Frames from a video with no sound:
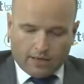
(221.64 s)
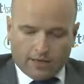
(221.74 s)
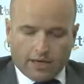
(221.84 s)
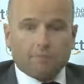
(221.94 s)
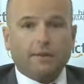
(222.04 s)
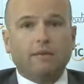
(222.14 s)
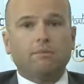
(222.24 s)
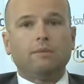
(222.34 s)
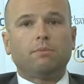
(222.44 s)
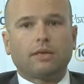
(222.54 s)
Many
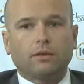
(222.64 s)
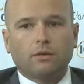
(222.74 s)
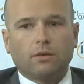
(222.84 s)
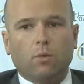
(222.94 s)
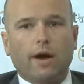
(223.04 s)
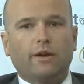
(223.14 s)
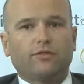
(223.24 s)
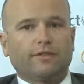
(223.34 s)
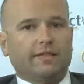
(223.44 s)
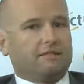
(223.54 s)
people are not aware
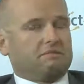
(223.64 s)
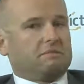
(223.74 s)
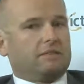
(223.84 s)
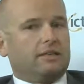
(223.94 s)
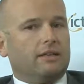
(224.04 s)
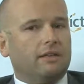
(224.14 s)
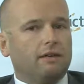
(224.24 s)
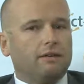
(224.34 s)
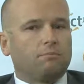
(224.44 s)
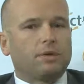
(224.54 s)
of
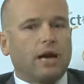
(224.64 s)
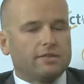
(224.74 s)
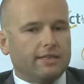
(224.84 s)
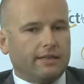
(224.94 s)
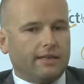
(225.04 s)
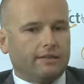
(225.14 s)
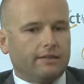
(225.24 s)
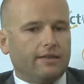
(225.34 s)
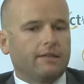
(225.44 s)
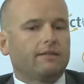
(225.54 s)
that browsing the
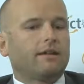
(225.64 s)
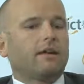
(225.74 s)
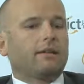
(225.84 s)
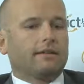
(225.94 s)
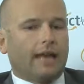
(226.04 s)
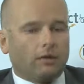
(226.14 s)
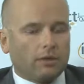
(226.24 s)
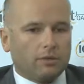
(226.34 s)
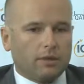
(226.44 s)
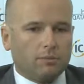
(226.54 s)
internet,
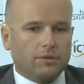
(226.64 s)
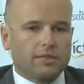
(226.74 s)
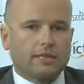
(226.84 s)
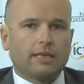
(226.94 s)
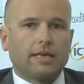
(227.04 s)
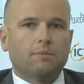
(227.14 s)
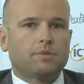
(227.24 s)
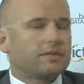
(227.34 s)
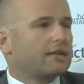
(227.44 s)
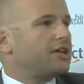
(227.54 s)
downloading music
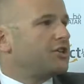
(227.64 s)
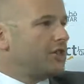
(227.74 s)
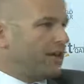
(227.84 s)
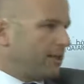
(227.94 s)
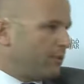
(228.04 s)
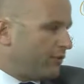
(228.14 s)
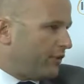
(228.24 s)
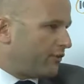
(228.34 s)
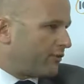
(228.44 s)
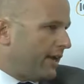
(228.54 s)
clips, chatting with
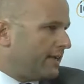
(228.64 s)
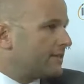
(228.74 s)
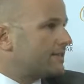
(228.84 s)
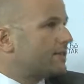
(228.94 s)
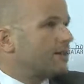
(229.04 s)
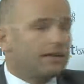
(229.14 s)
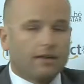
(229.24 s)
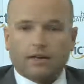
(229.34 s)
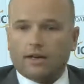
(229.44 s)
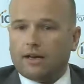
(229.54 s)
your friends
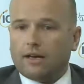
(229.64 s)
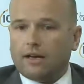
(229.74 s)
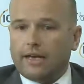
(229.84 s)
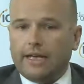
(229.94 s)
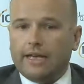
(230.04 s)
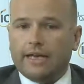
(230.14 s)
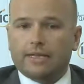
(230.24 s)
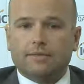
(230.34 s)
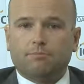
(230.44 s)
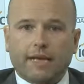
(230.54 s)

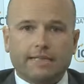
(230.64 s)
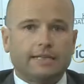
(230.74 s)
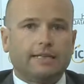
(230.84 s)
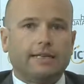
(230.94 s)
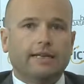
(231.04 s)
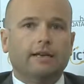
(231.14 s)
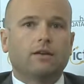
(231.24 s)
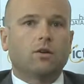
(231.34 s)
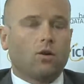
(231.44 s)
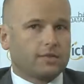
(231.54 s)
is basically
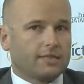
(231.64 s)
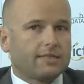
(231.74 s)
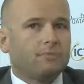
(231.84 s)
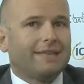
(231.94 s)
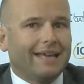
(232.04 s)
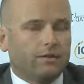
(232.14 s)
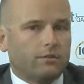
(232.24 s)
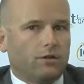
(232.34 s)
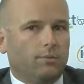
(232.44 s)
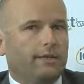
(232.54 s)
causing some data
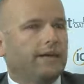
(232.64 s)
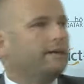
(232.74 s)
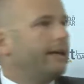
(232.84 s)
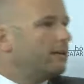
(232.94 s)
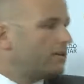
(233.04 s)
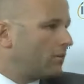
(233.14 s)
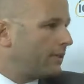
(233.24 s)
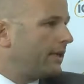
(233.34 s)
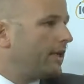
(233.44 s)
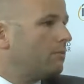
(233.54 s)
roaming, and data
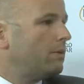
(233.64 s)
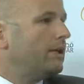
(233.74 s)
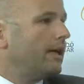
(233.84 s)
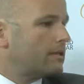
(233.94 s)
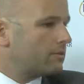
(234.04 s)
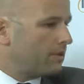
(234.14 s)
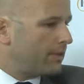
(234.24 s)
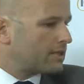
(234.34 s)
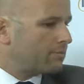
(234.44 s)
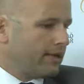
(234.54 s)
roaming can be
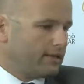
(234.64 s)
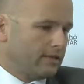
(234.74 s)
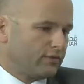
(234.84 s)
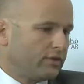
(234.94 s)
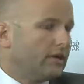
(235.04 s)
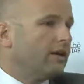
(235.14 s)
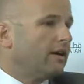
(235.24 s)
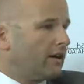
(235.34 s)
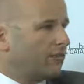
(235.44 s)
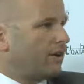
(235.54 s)
extremely expensive.
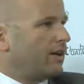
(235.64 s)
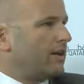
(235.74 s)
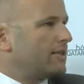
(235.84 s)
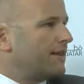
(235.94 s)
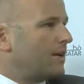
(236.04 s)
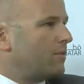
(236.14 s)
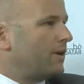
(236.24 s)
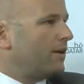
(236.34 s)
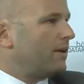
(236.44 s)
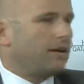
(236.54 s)
For
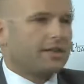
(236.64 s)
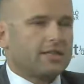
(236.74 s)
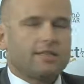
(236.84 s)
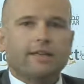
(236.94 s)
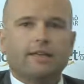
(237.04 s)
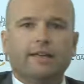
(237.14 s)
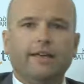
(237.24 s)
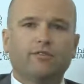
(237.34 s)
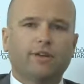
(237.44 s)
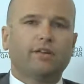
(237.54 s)
example, just the other
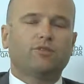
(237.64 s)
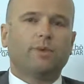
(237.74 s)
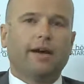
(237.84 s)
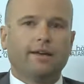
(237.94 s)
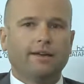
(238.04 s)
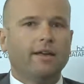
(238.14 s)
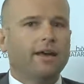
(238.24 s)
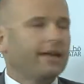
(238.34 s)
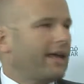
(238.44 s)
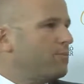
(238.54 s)
day a friend of mine
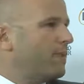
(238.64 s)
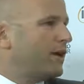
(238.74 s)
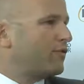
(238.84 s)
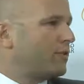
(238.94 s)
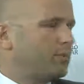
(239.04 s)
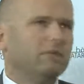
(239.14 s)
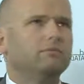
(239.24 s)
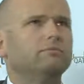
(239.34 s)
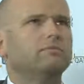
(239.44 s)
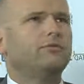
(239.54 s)
came back from
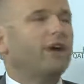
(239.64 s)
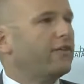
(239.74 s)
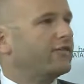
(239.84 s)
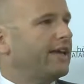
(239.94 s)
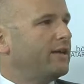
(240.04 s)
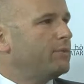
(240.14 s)
a 5-day